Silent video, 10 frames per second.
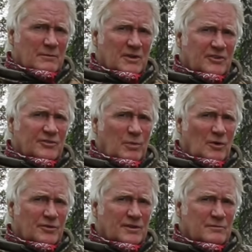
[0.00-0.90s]
mixed
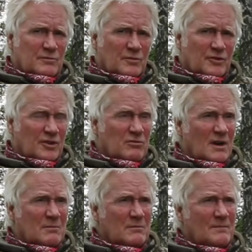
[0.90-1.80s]
spod in with the
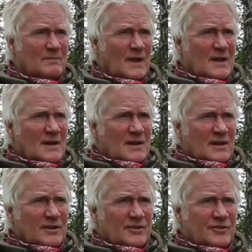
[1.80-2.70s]
crumb
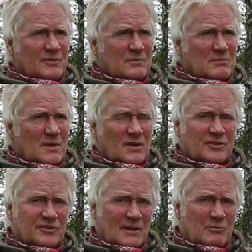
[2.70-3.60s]
and some
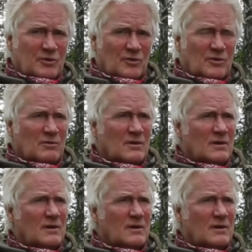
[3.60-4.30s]
salmon oil